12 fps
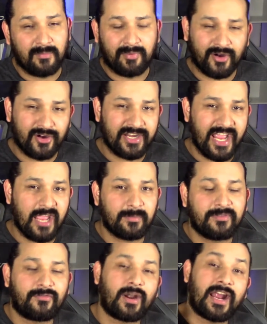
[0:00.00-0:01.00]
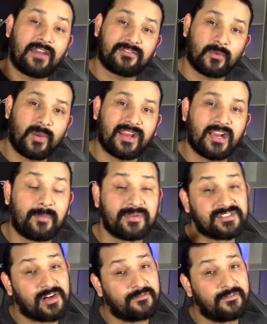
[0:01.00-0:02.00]
per day before i have to wake up
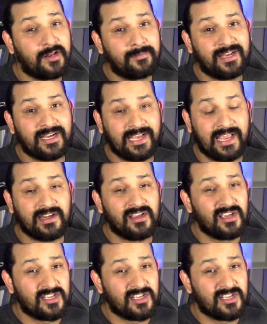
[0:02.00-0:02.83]
and start filming again